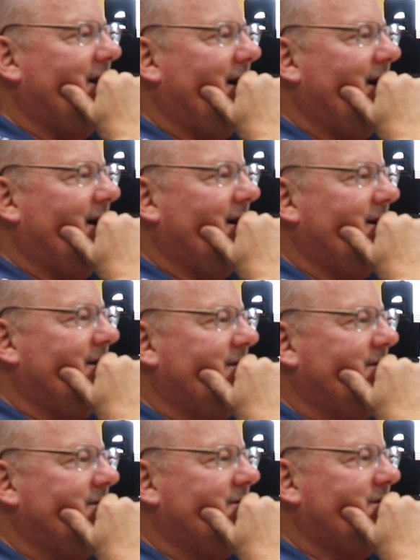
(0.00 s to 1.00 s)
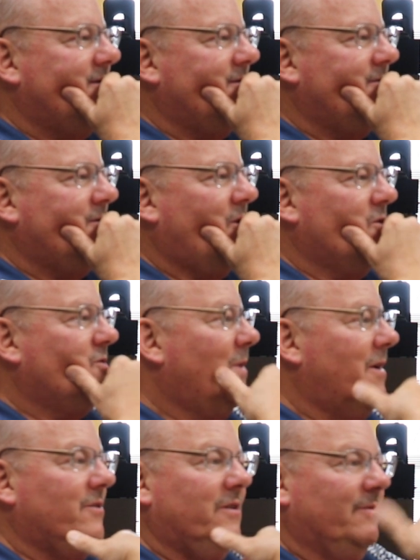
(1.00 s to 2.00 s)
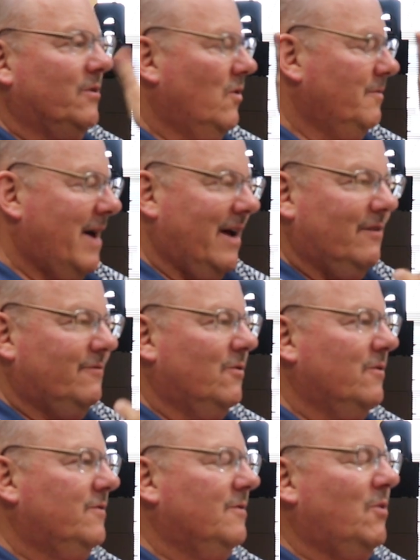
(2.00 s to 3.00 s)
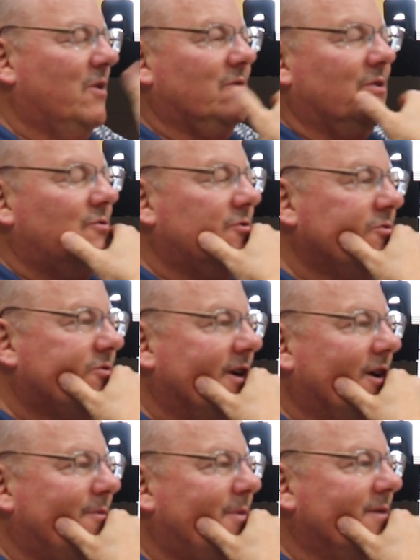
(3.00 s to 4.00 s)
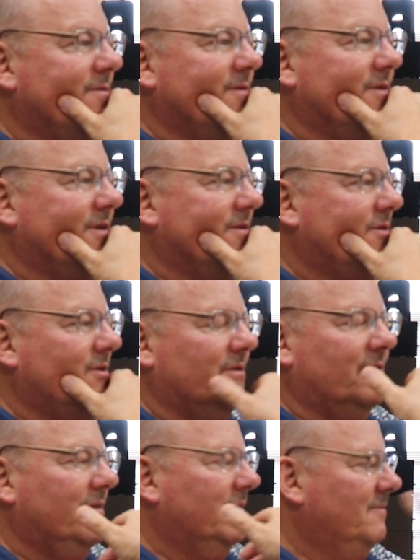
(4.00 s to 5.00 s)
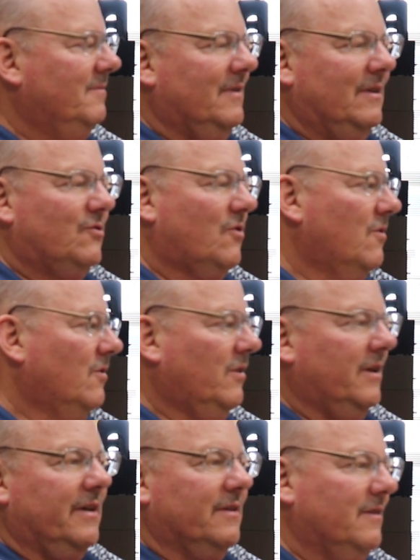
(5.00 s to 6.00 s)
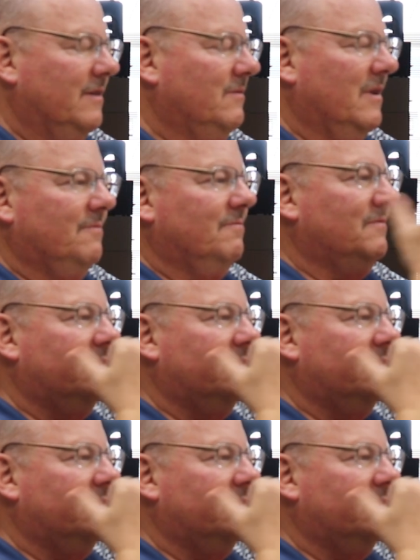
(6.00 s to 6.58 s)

and correspondence even going back and forth to President Truesdale, but internally and